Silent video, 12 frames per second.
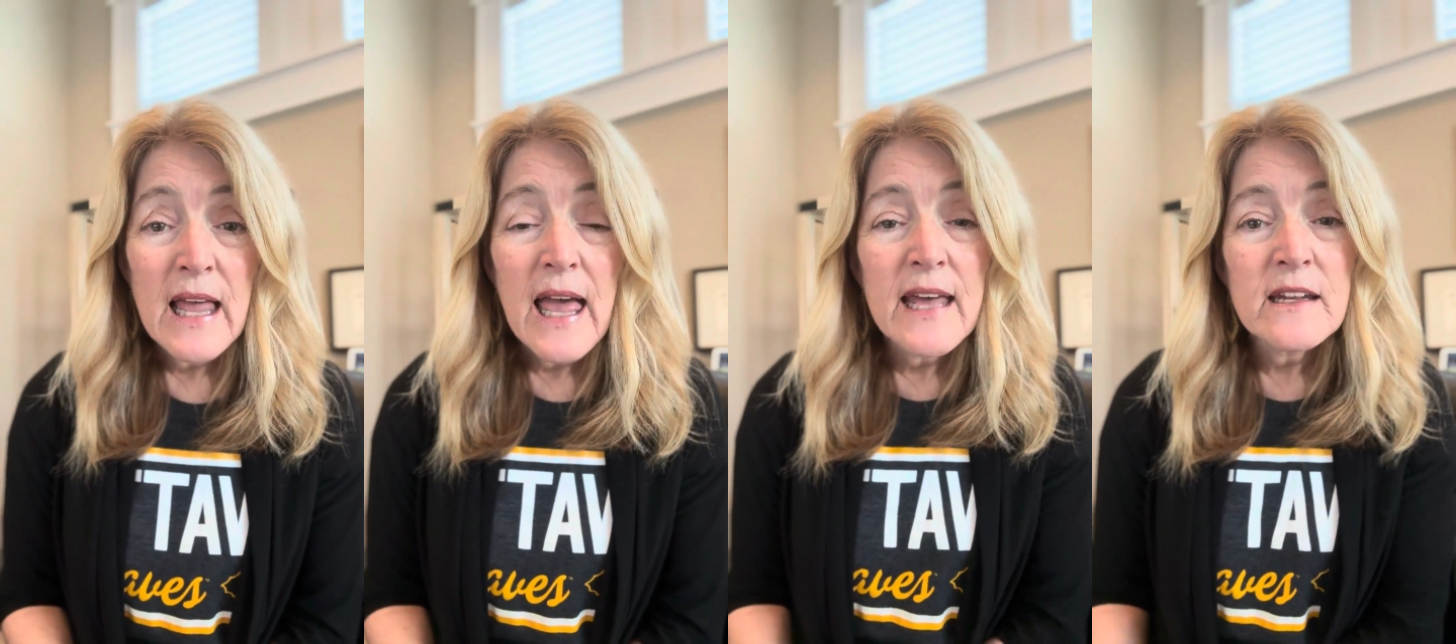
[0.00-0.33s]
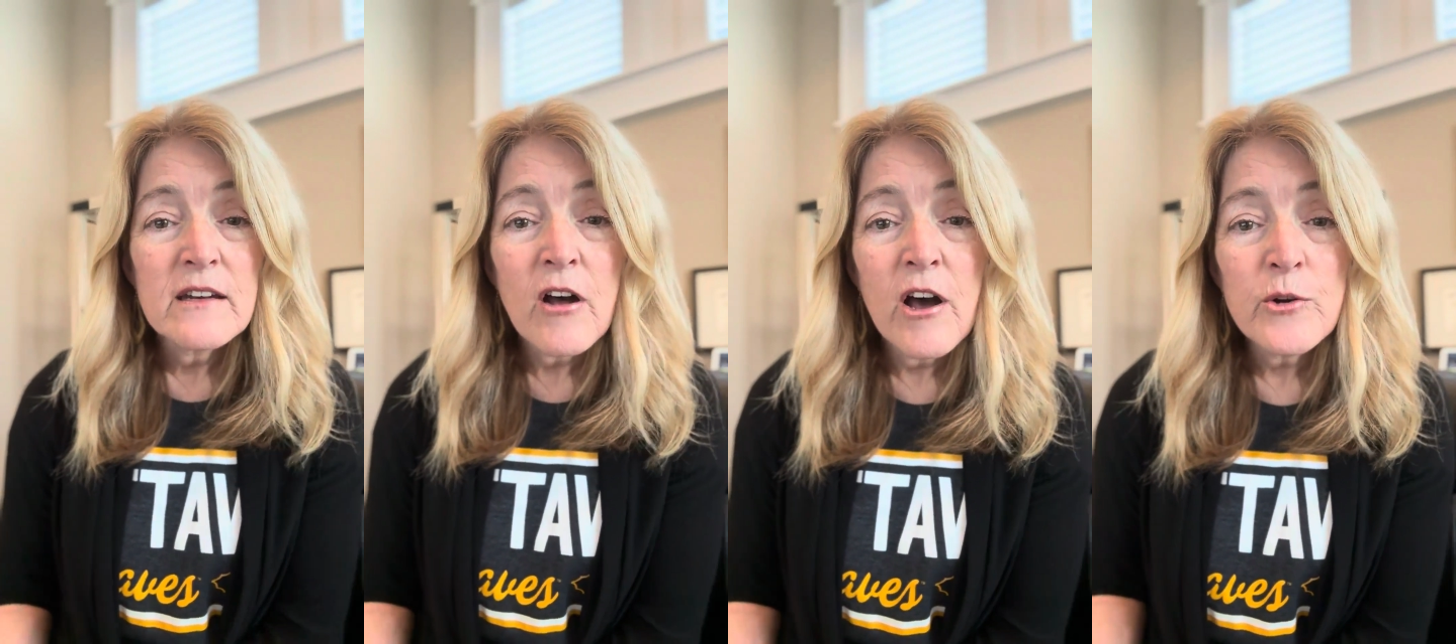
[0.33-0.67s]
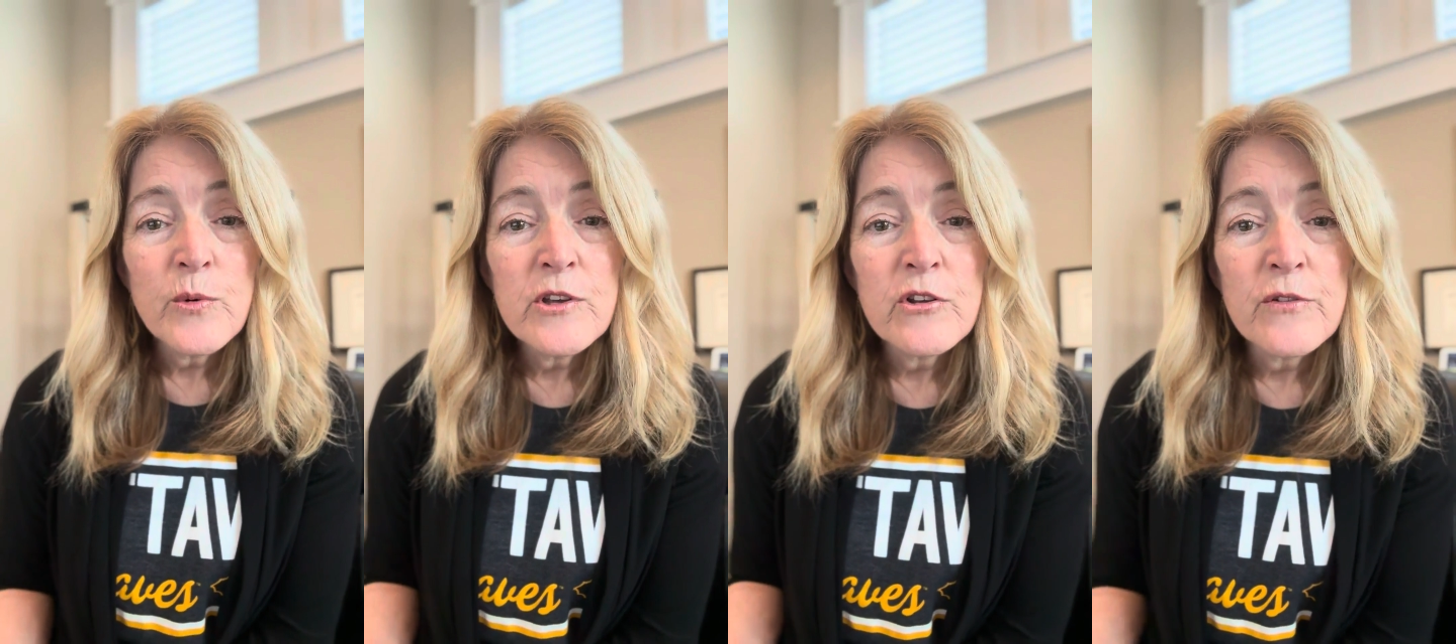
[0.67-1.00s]
And at
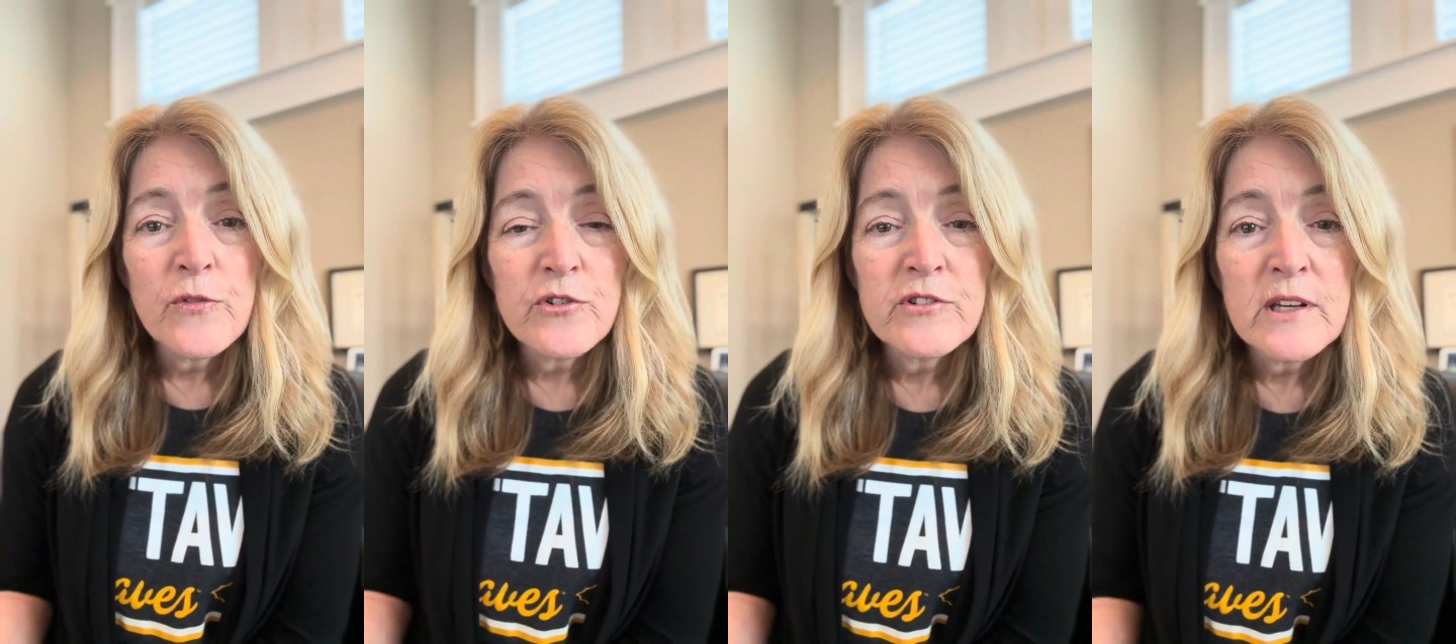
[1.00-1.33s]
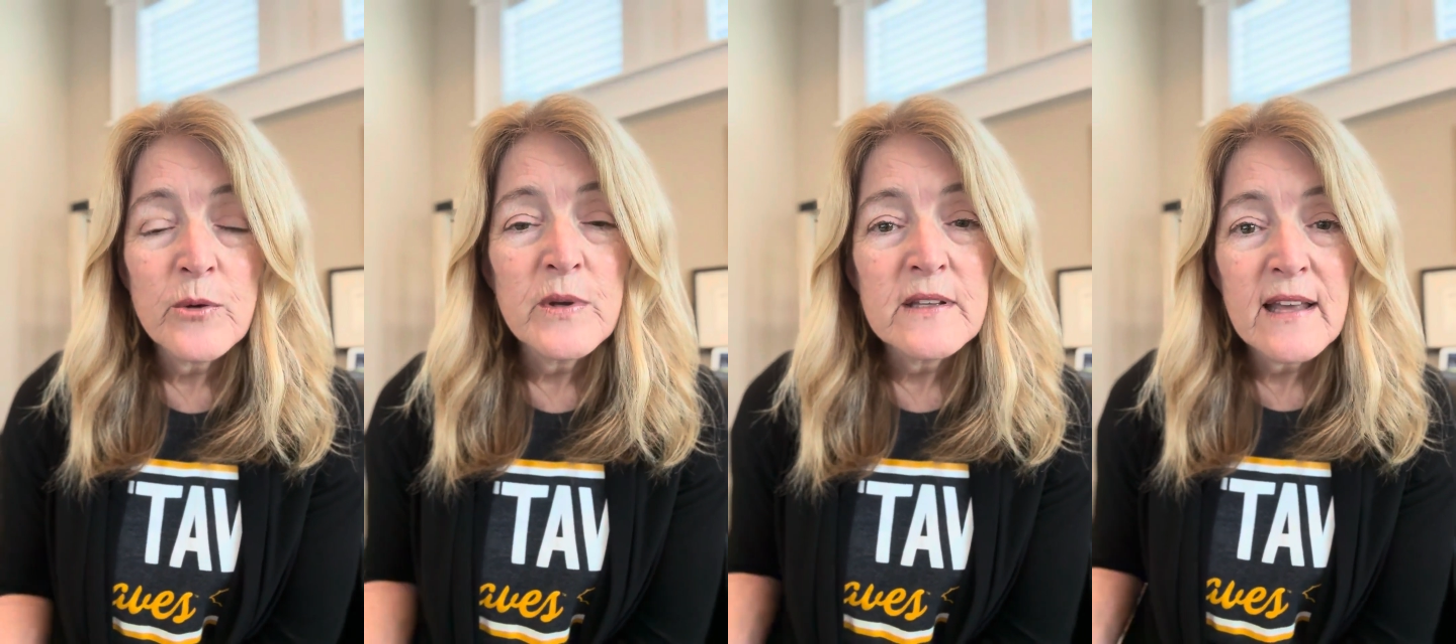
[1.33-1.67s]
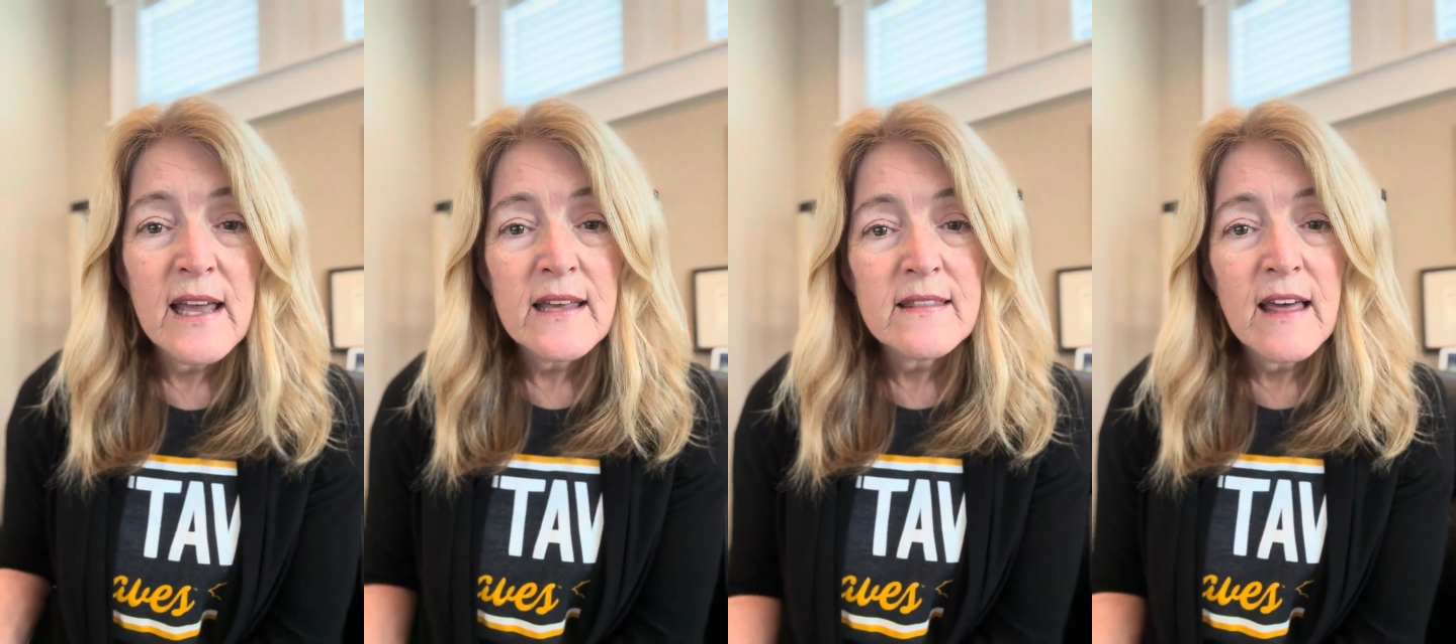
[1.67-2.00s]
Ottawa University, we
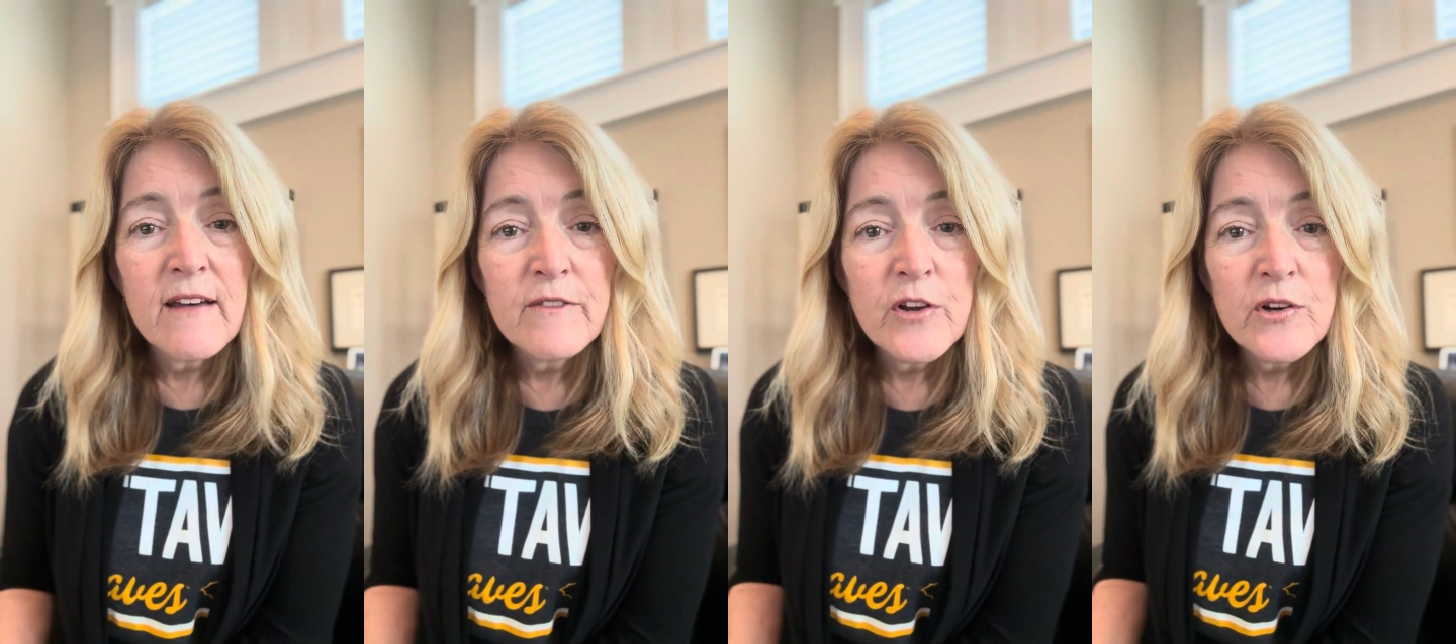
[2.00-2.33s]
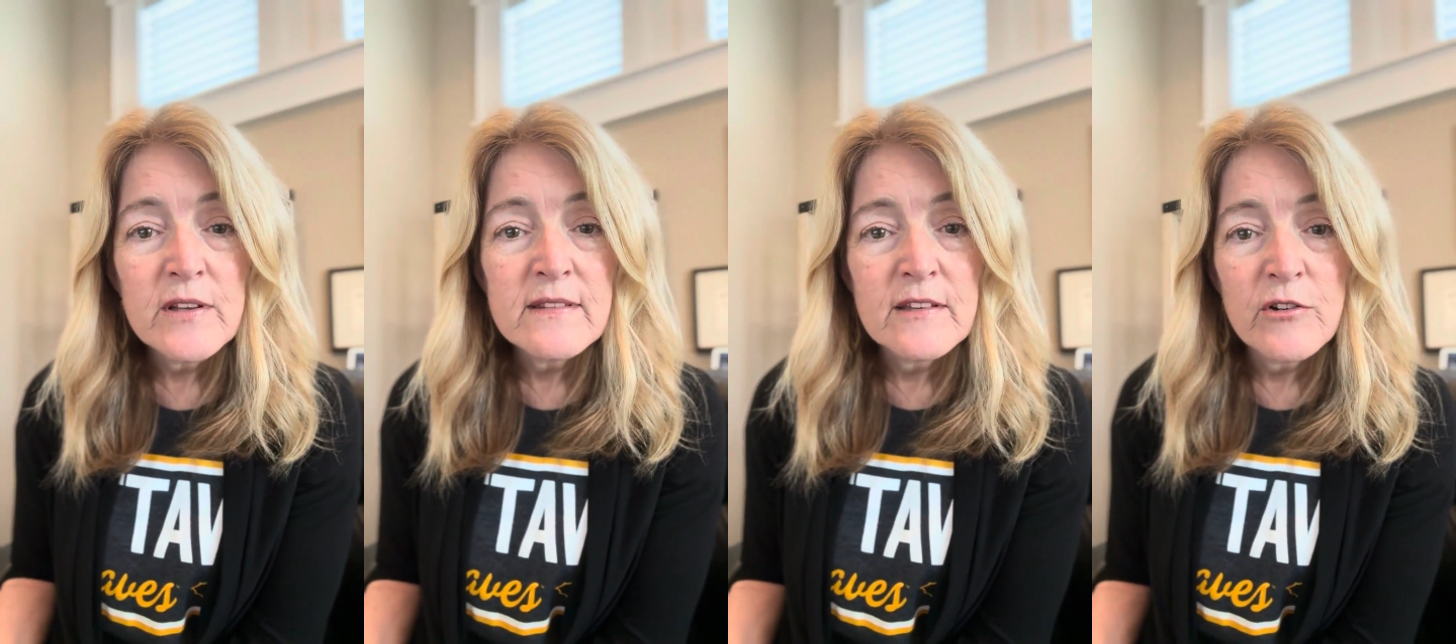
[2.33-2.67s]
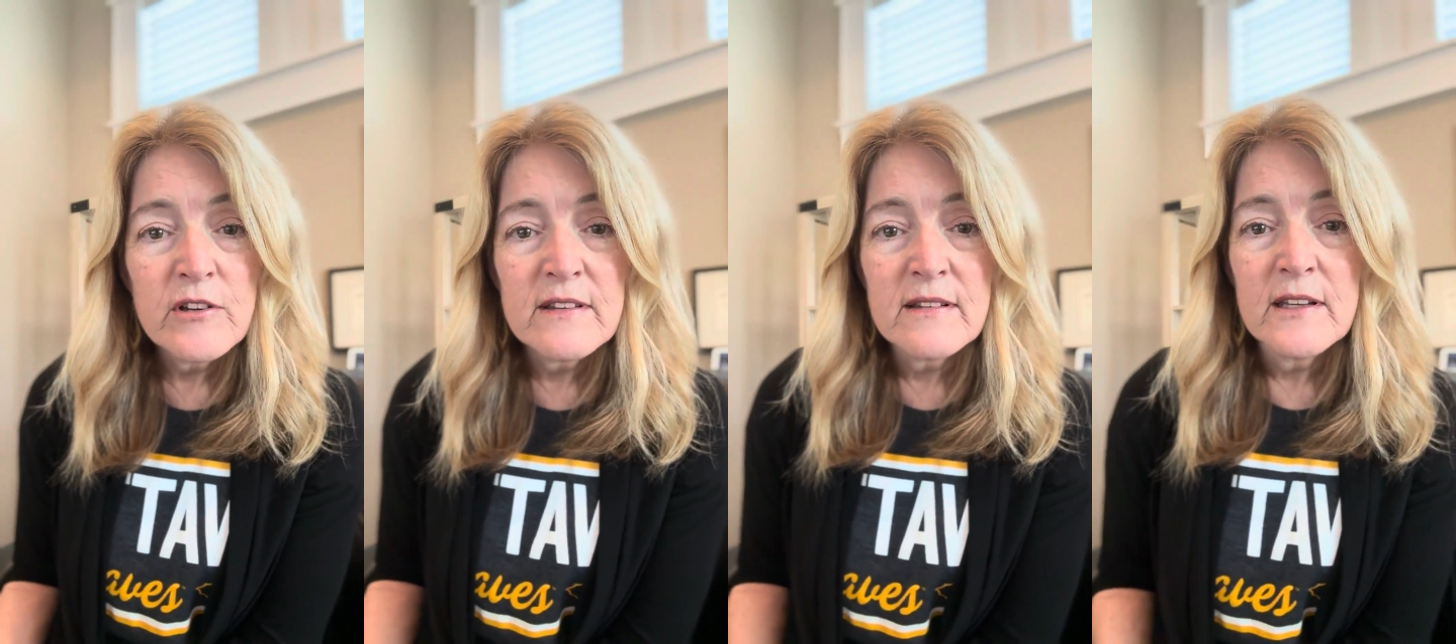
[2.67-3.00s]
take that very
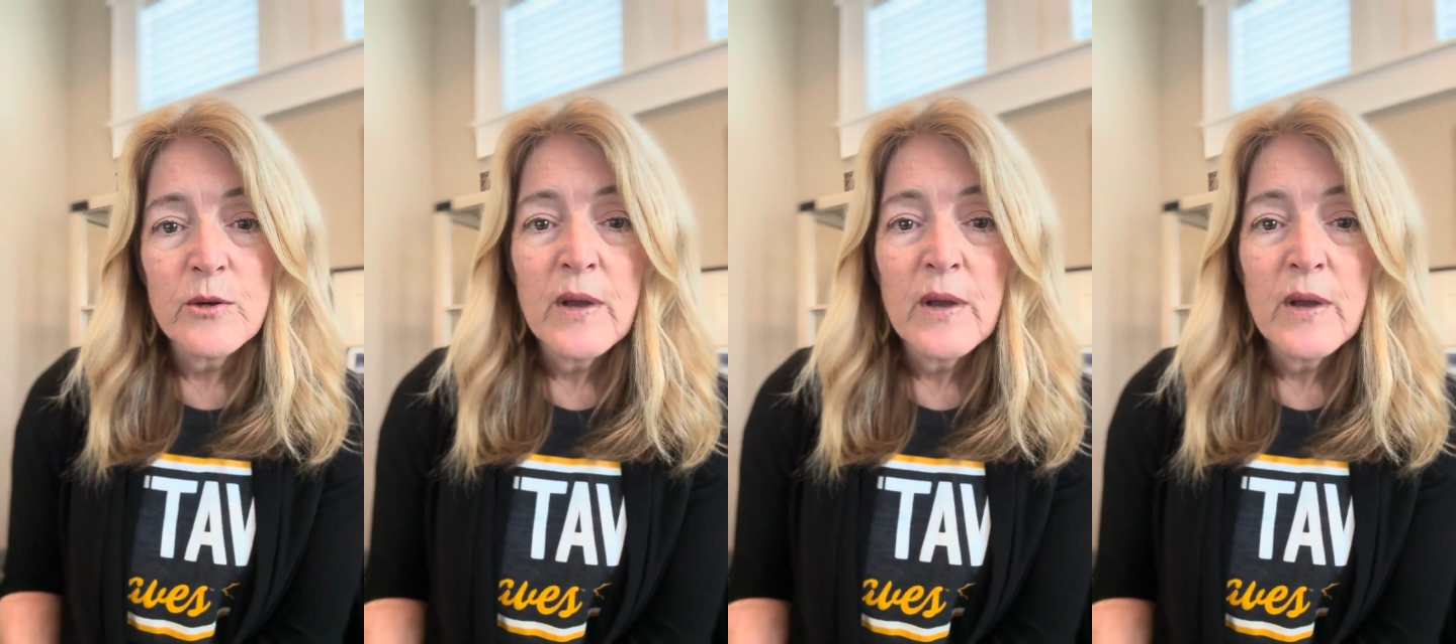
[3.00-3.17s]
seriously.